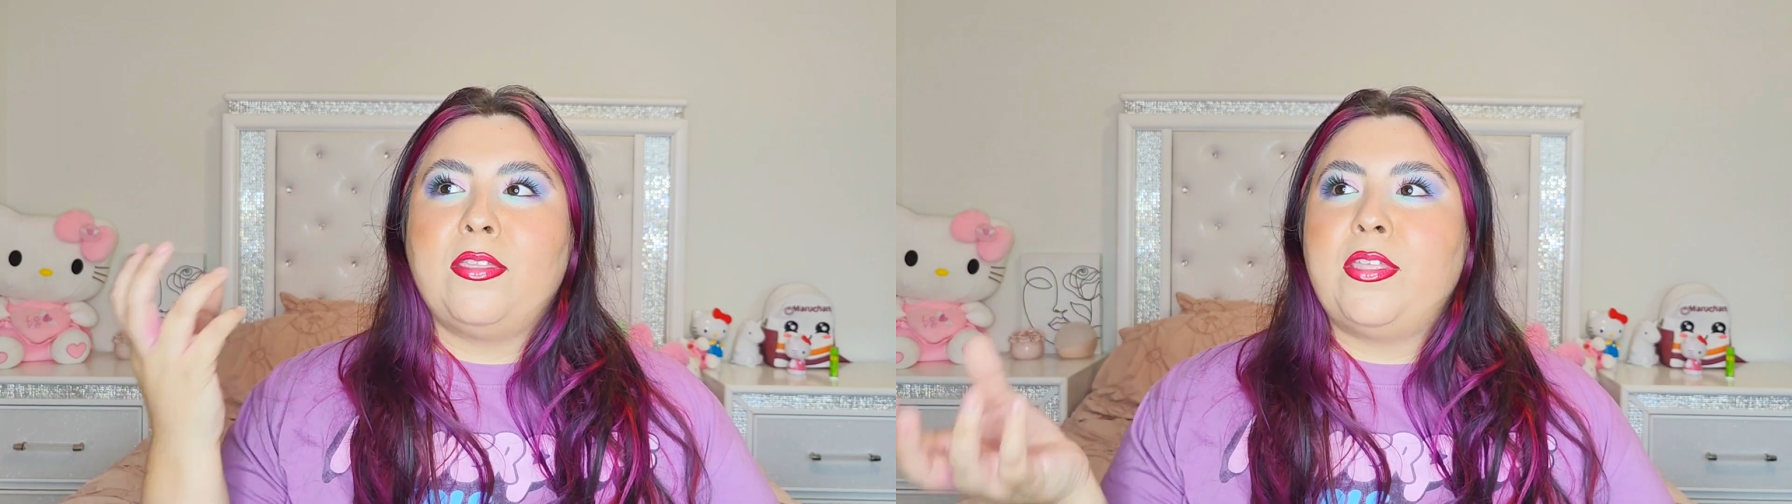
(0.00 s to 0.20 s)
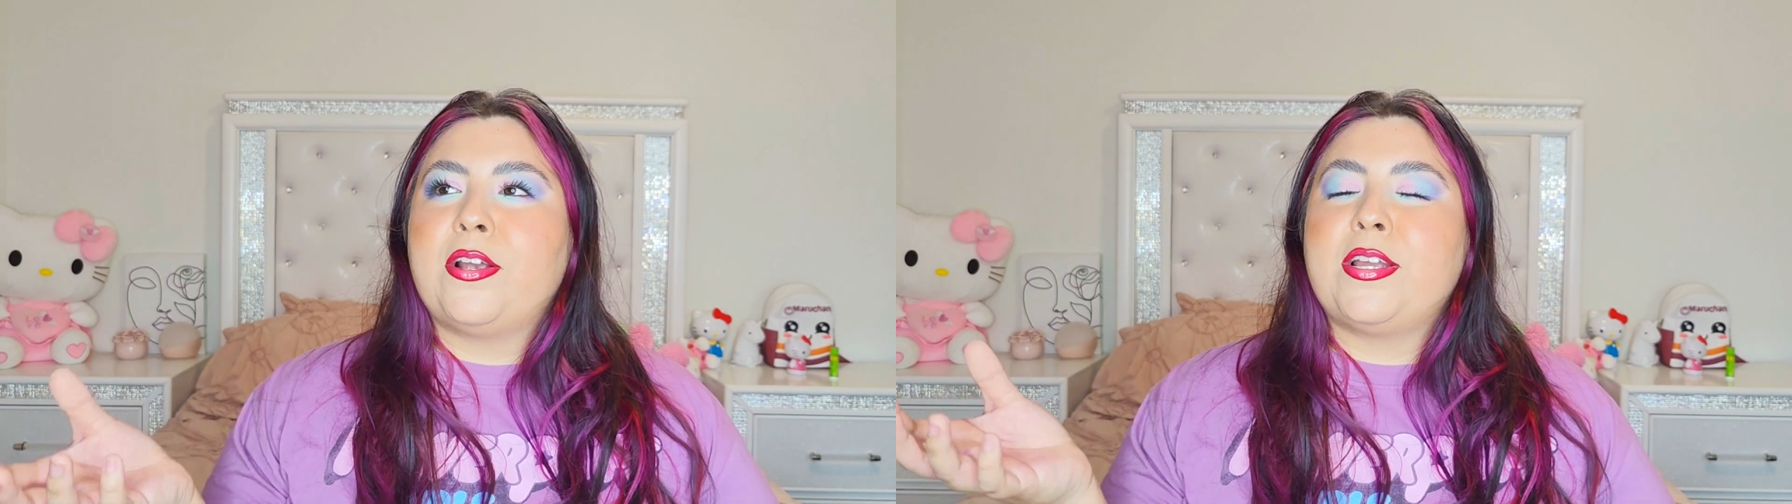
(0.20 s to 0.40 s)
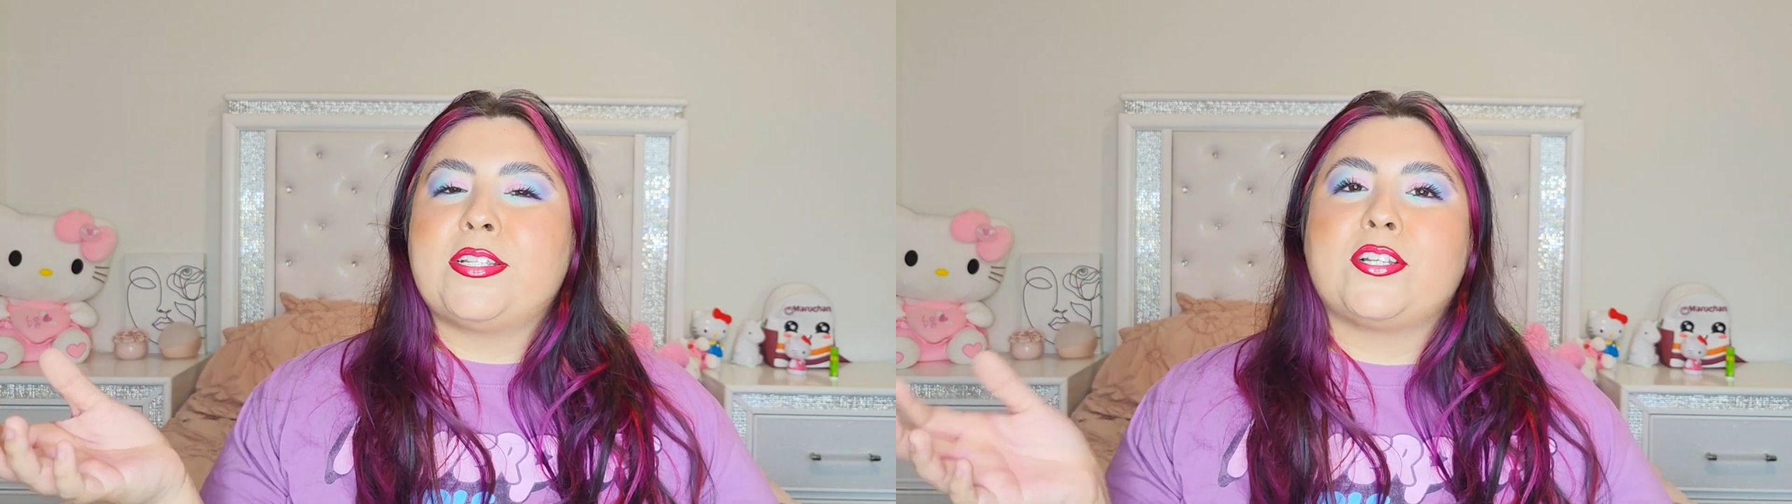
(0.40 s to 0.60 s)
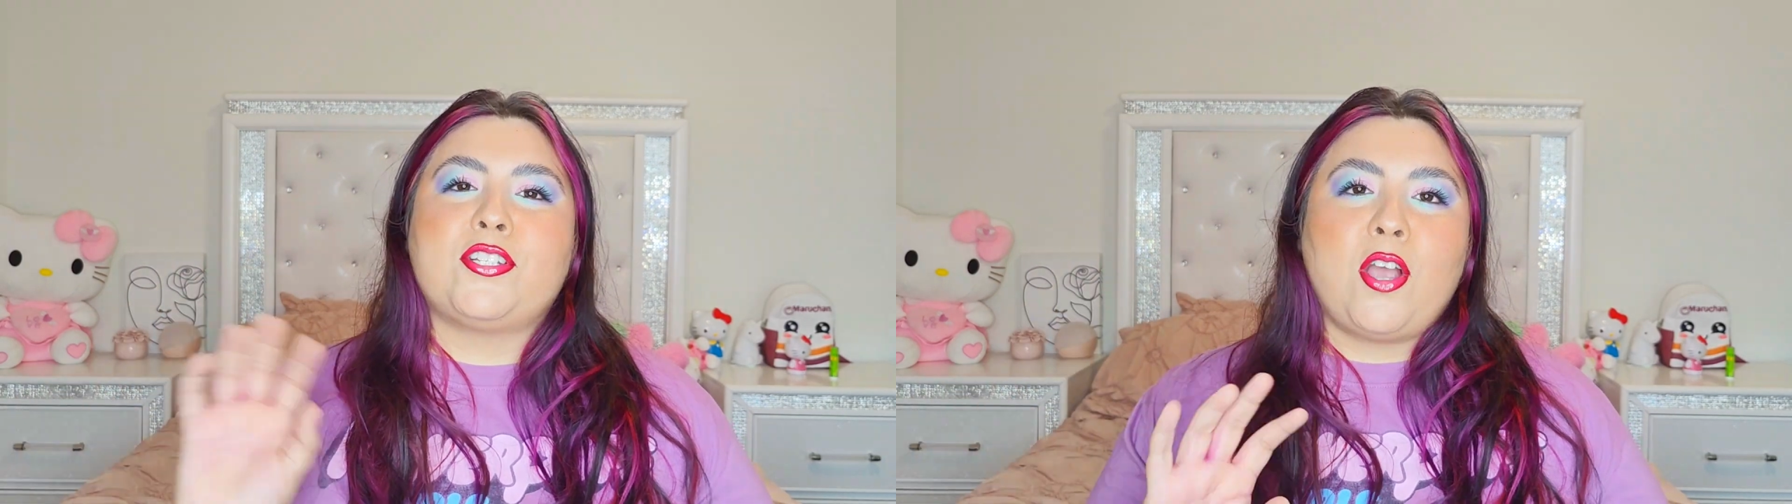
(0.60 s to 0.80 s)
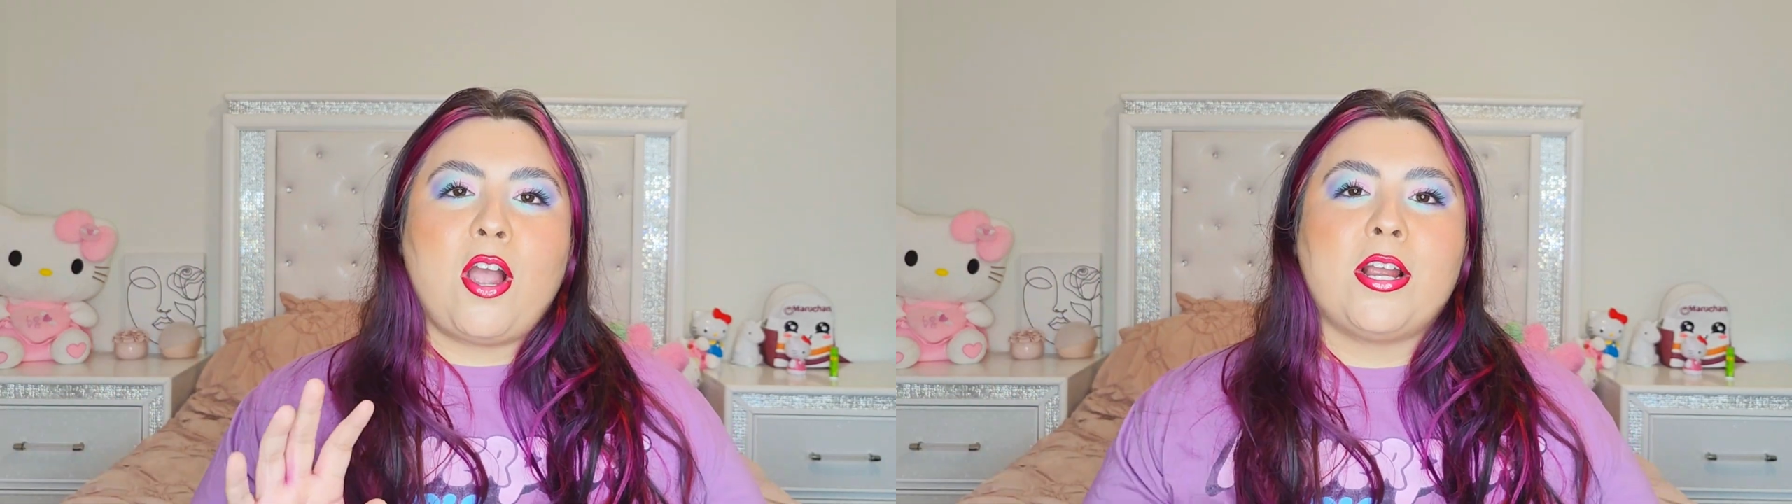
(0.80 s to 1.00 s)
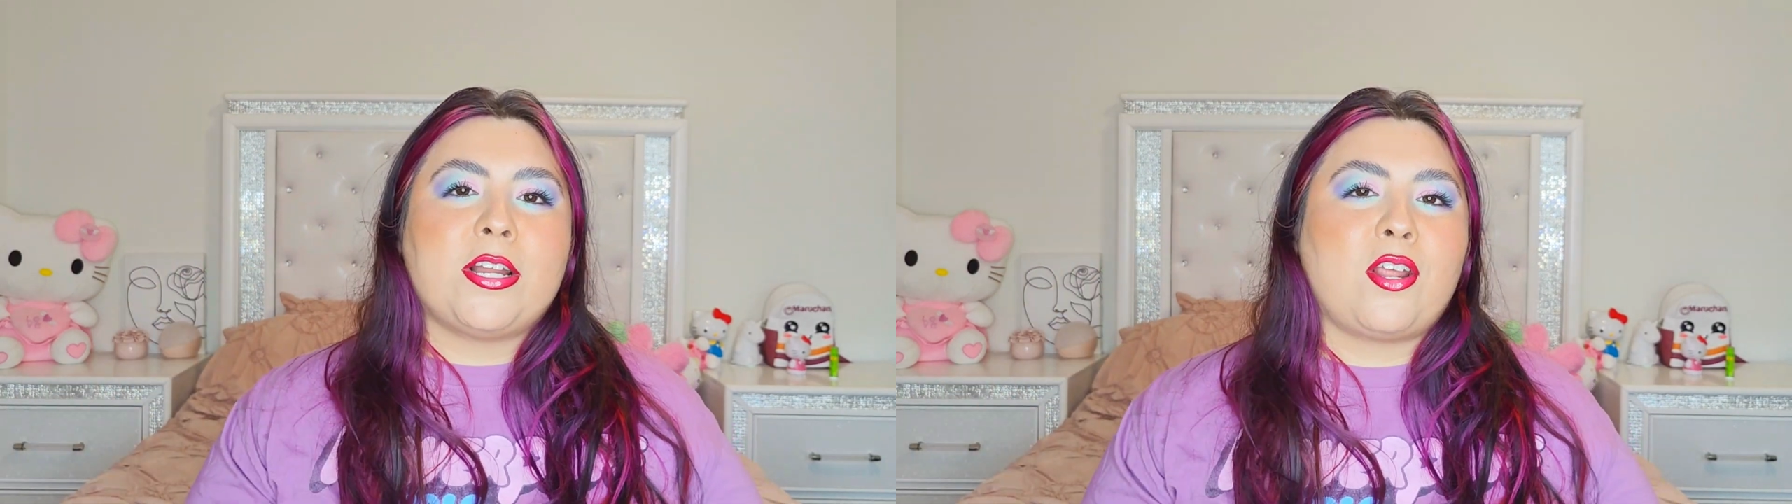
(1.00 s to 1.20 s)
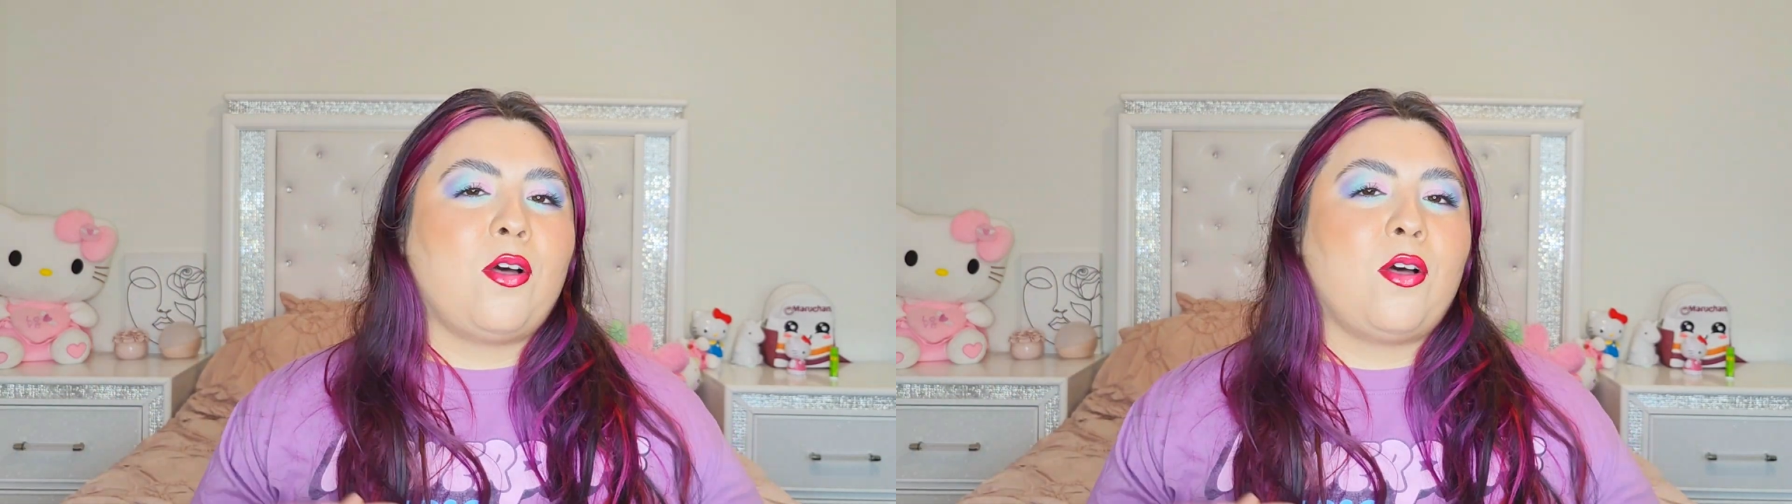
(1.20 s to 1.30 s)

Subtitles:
there is a chart, and